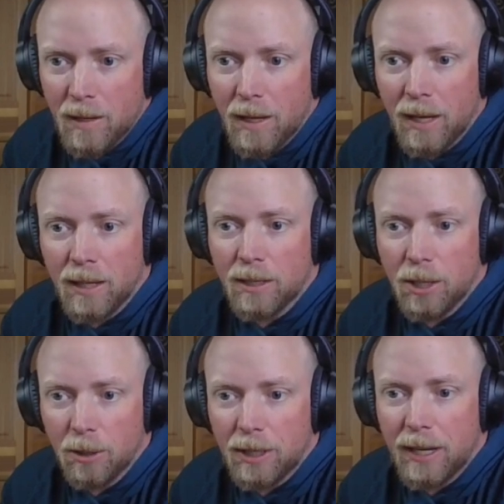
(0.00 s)
And
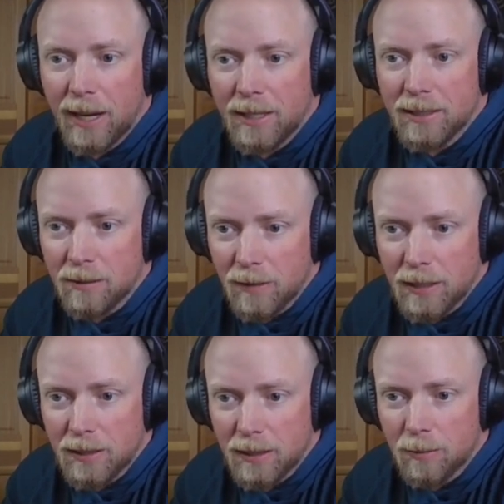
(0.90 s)
Cody has
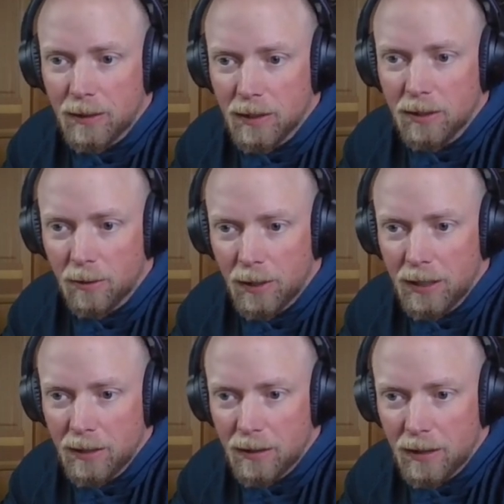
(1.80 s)
invested with us
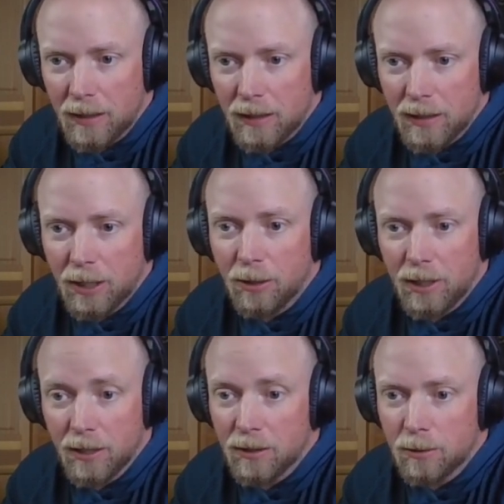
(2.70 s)
already. Uh,
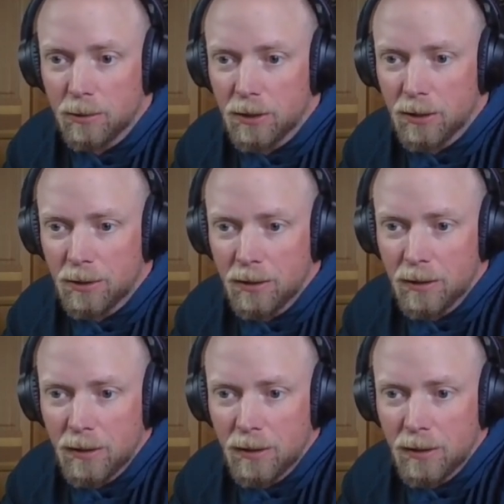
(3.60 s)
Cody is a cool dude.